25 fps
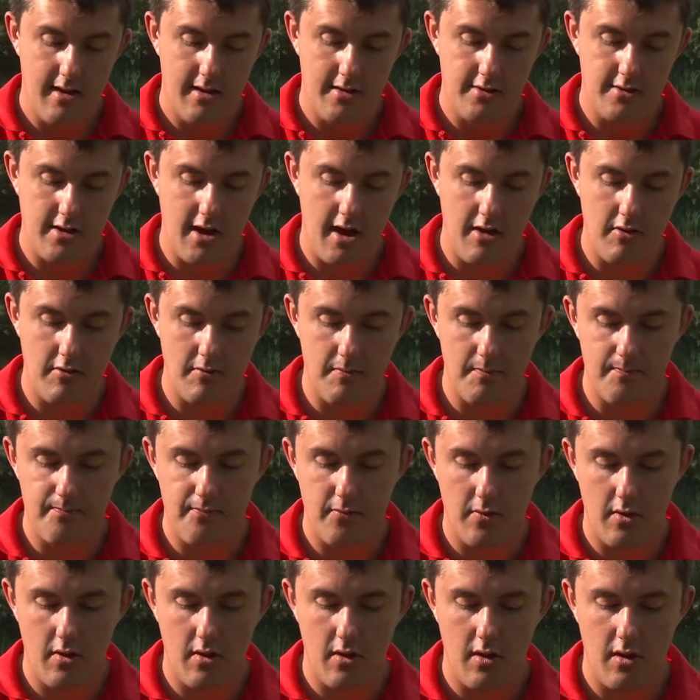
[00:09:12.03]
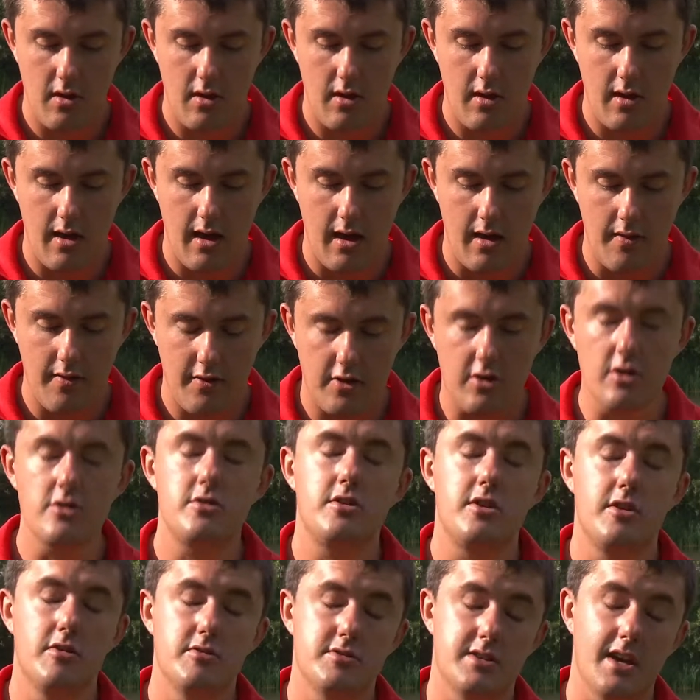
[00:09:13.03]
So the good
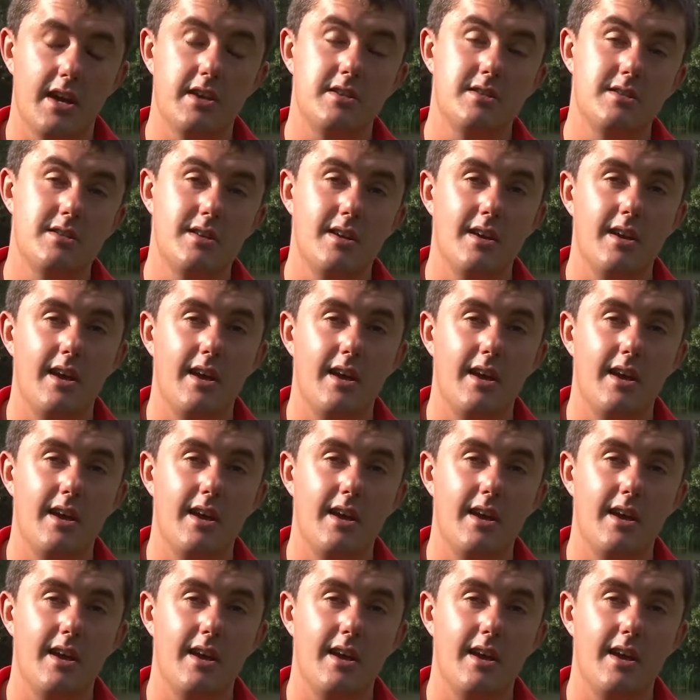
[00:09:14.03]
news is,